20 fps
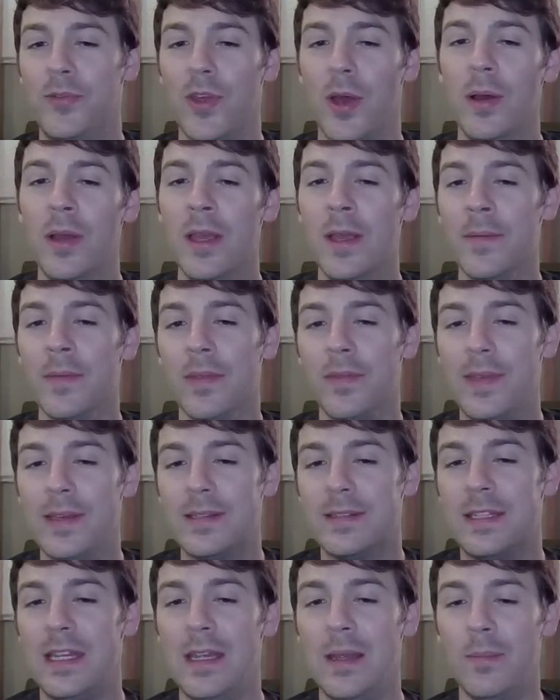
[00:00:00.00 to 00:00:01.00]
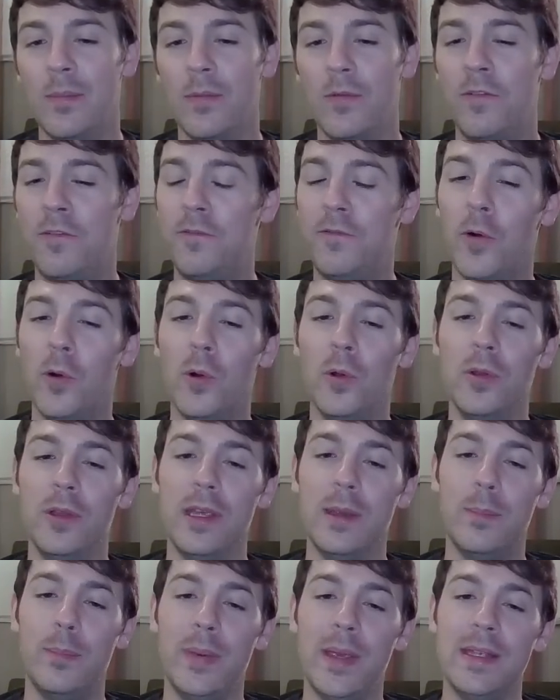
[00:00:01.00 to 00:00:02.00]
So this team
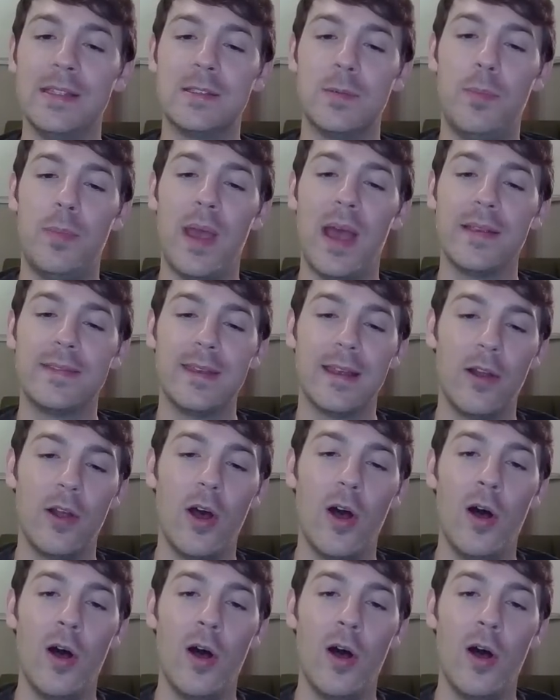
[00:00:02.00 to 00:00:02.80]
fully beats Bastiodon.